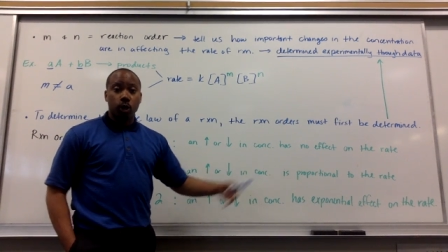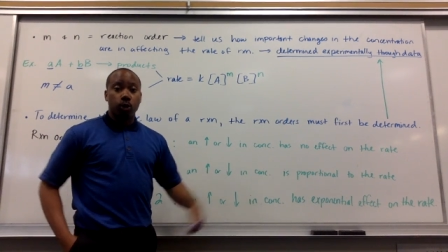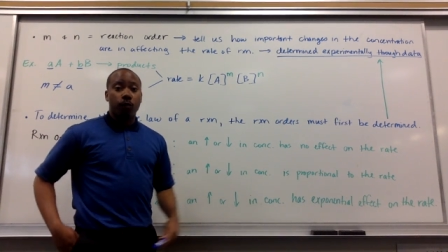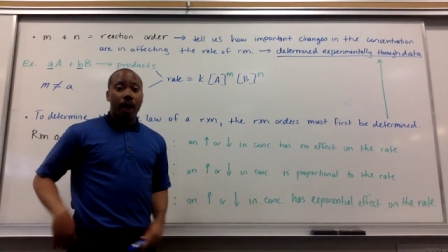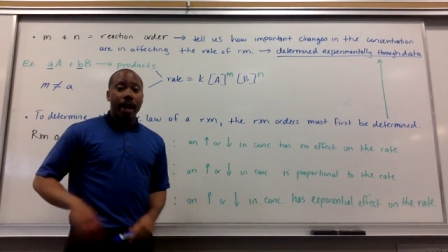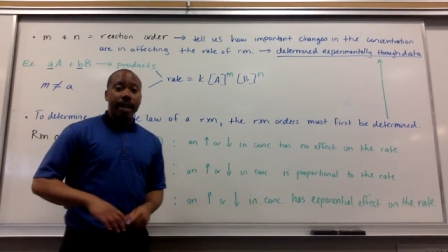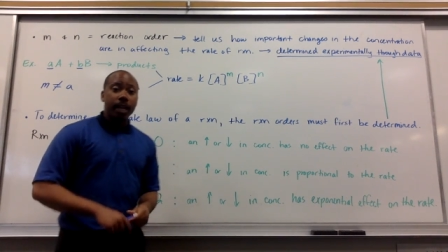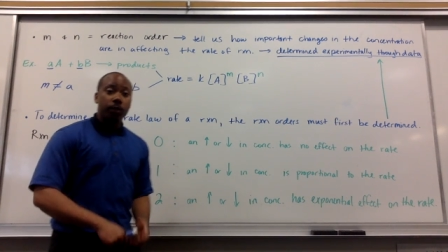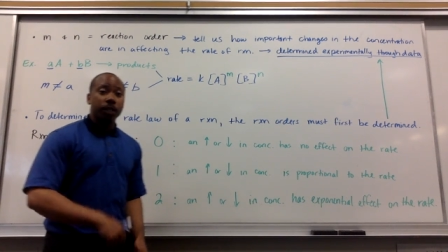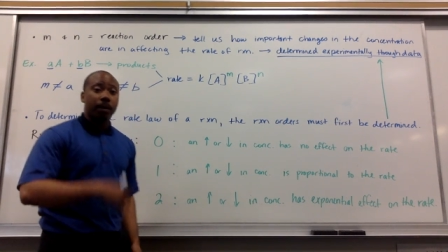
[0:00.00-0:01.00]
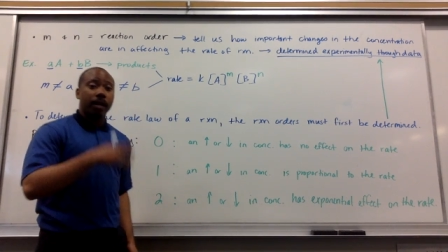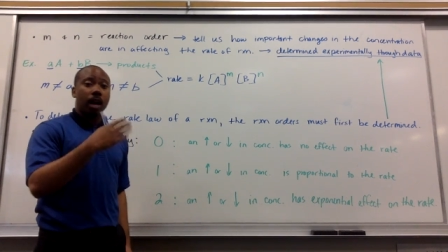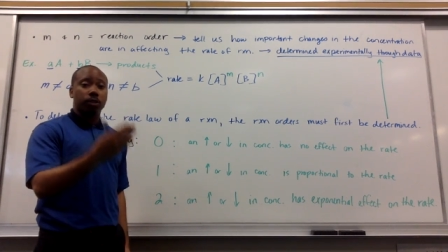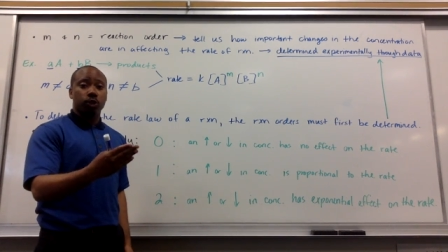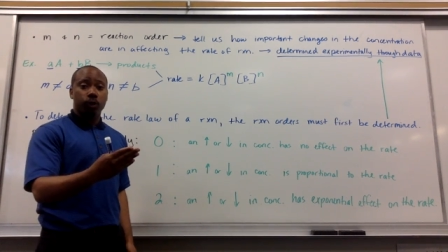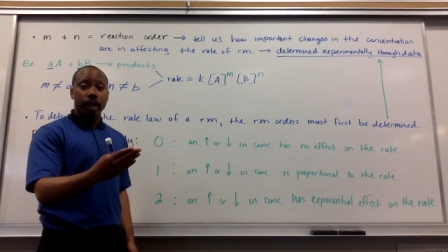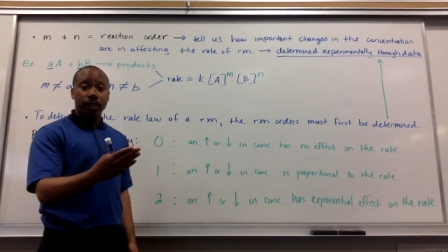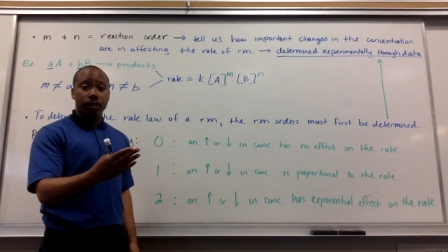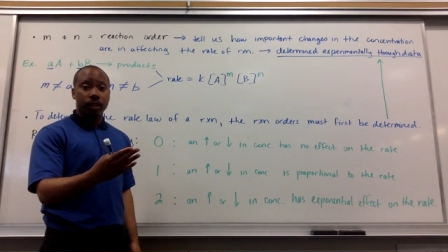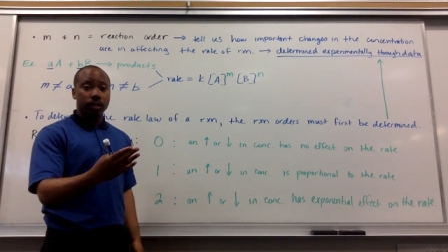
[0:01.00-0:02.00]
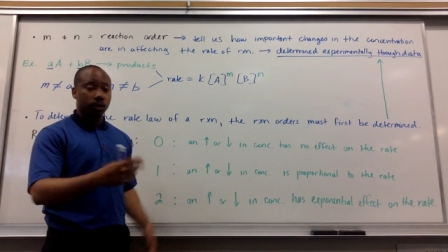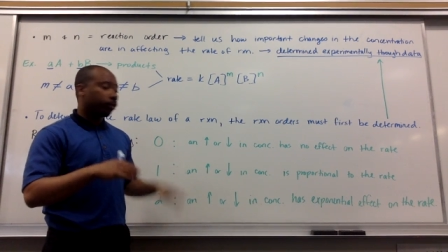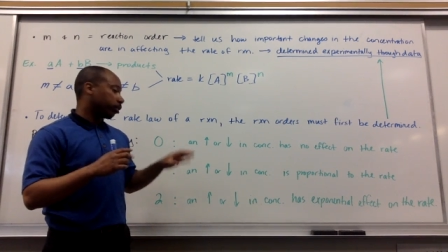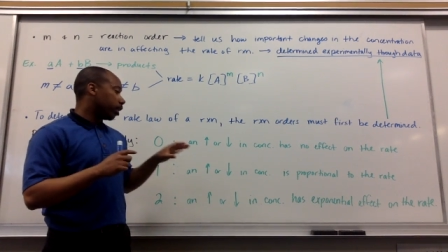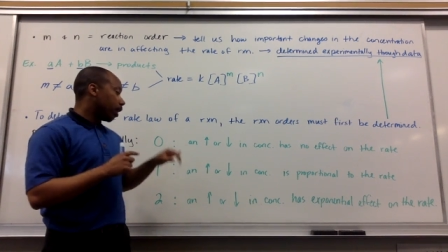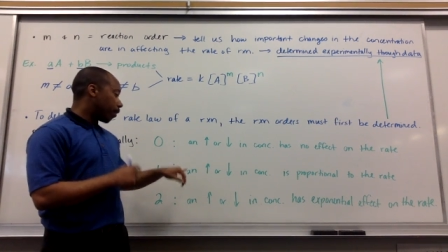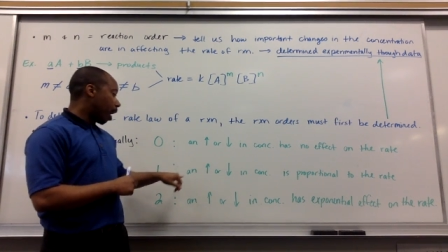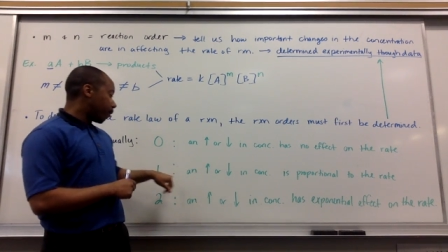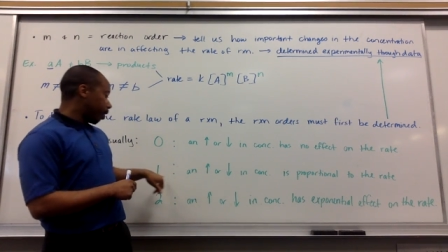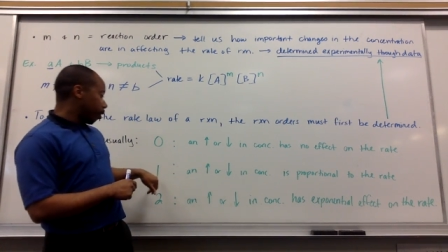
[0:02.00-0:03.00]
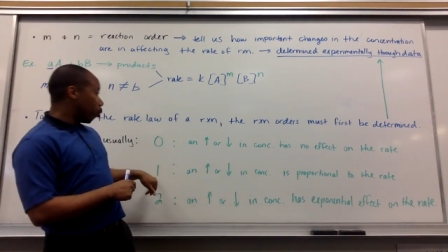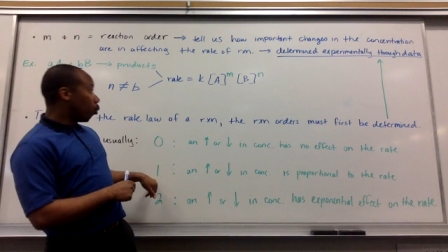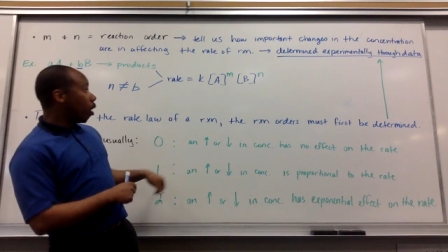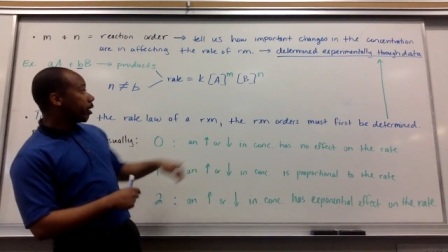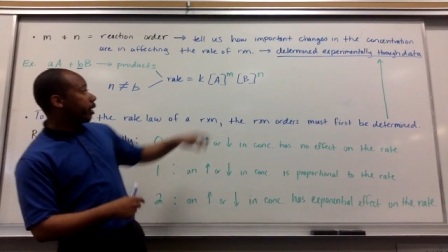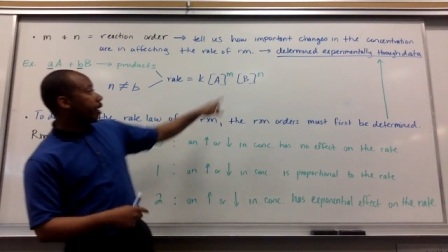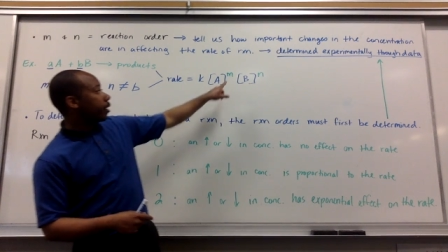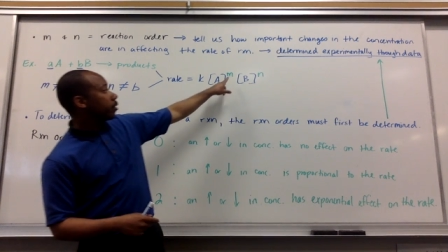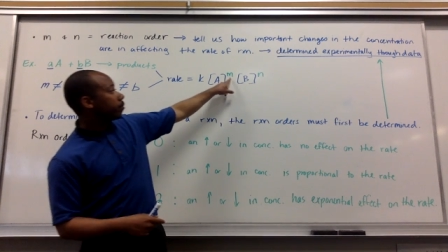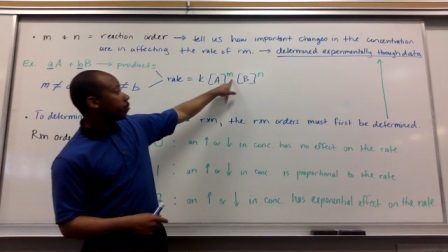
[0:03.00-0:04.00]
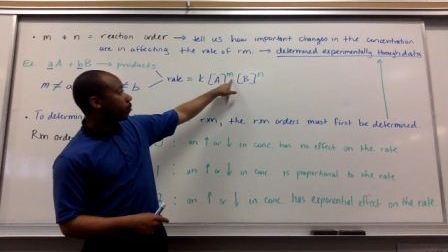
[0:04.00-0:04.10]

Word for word: So if I increase my concentration, so if I have a 1 here